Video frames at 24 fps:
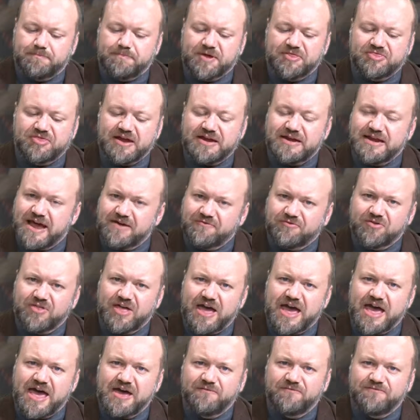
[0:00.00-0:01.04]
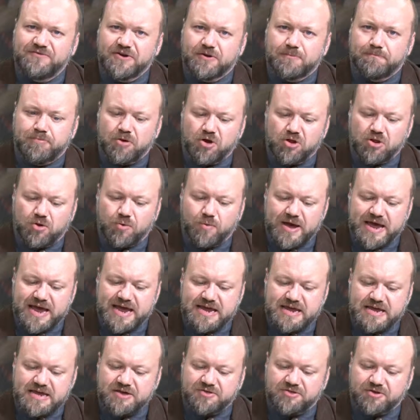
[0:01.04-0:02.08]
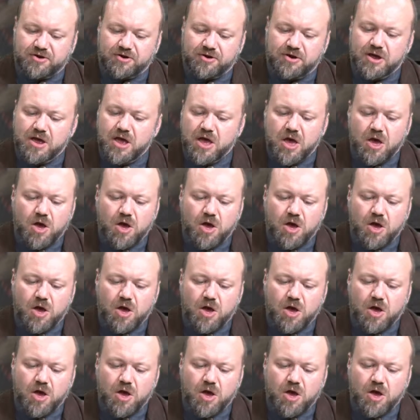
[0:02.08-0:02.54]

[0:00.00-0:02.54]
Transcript: but they never let Hempfield pull away either.